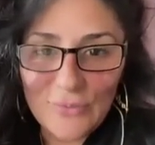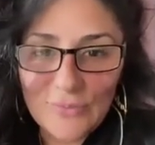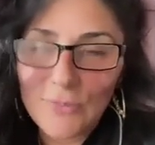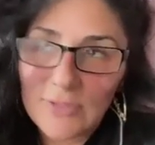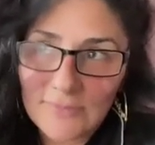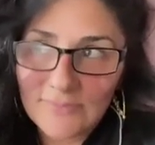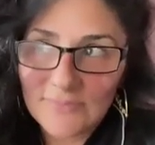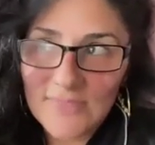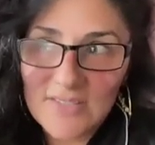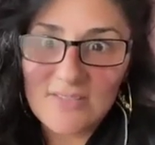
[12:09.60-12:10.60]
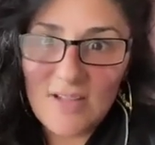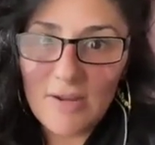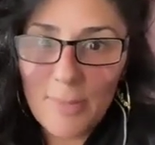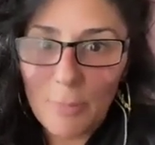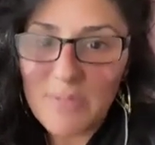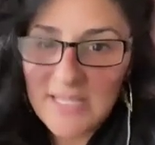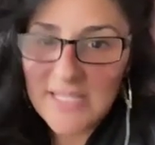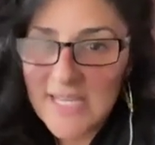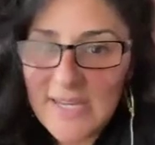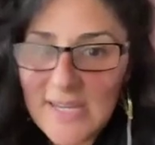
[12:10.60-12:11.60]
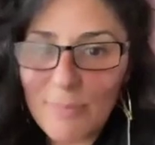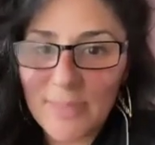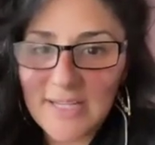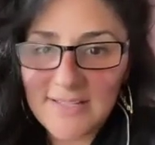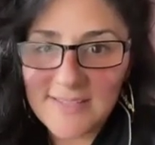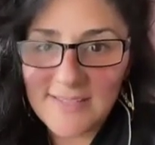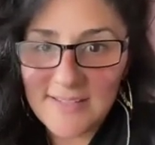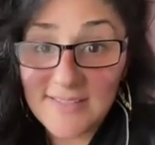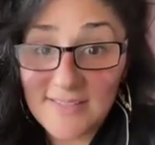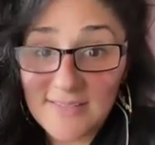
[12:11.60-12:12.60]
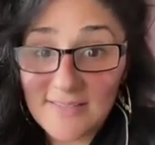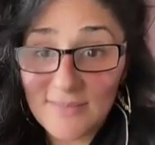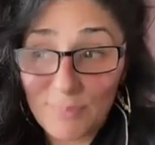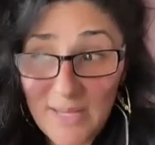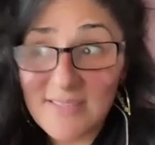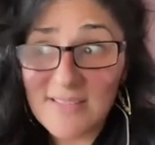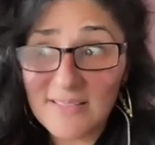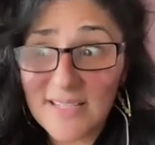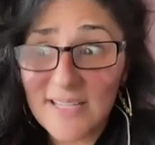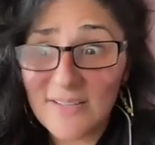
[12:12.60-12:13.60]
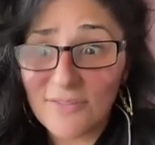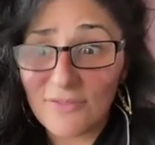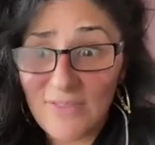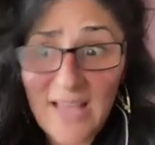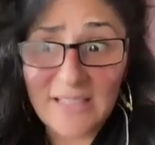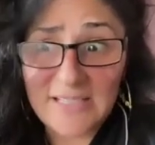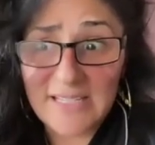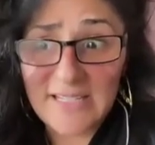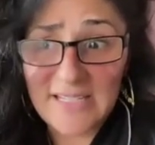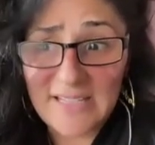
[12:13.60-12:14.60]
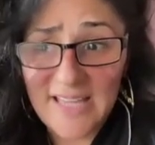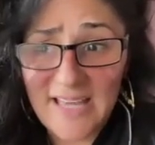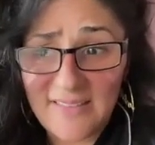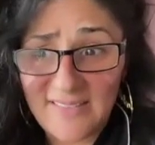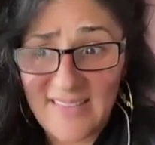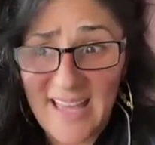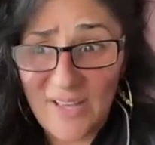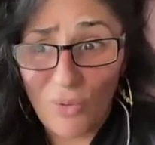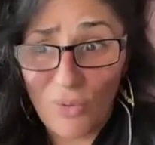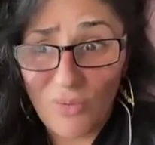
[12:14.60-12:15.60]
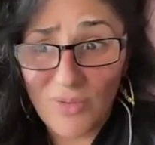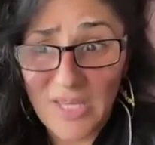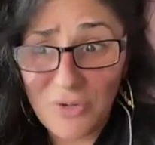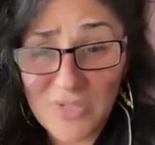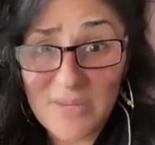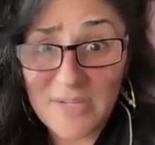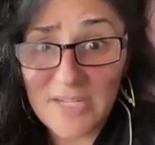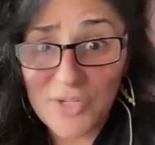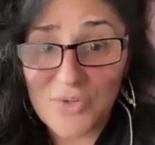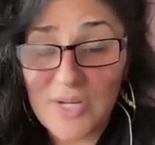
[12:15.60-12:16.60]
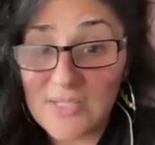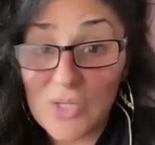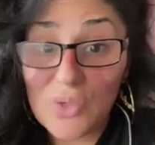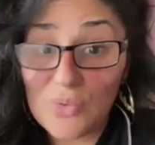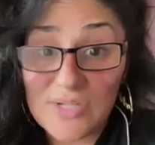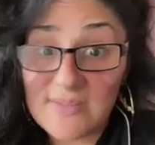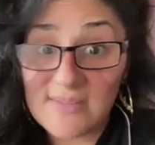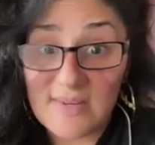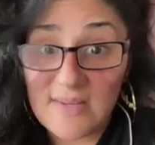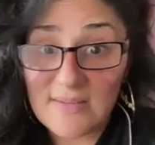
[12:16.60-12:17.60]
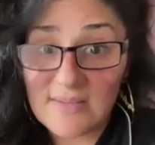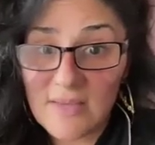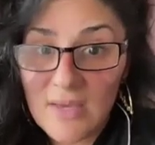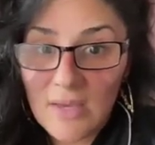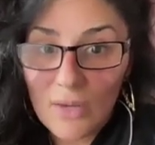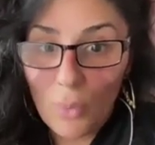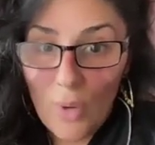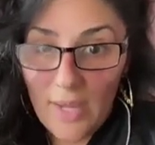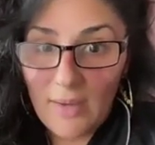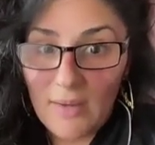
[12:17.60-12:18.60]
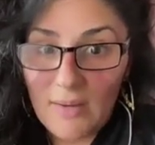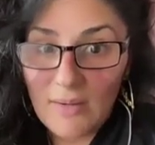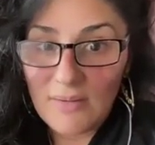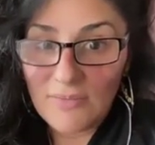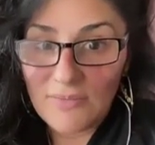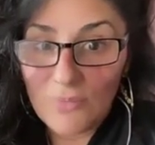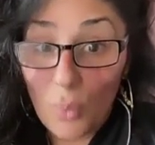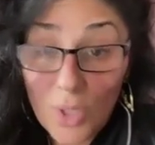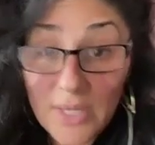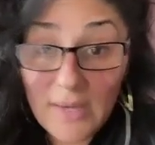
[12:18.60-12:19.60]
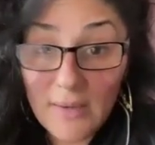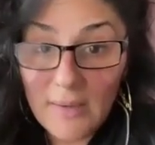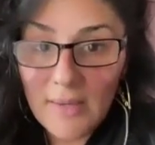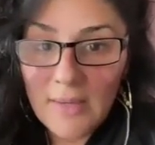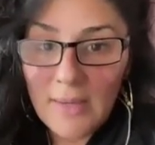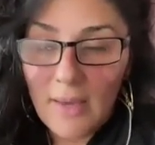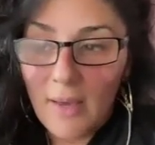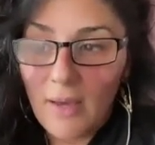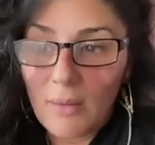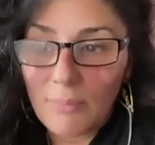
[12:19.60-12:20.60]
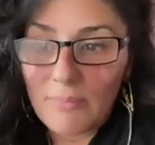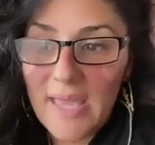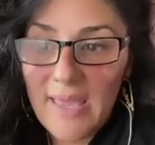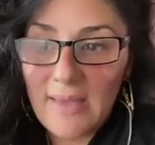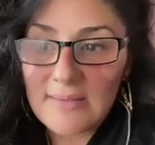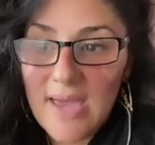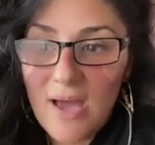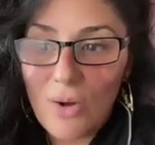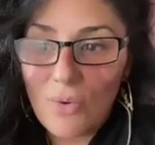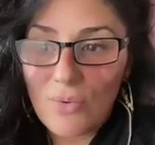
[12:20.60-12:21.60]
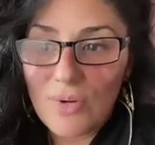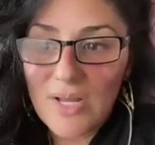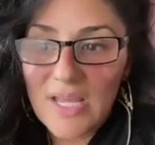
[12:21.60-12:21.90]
well, this is not about P. Diddy, but it's basically validating that entertainment industry has a huge insidious way of working, and how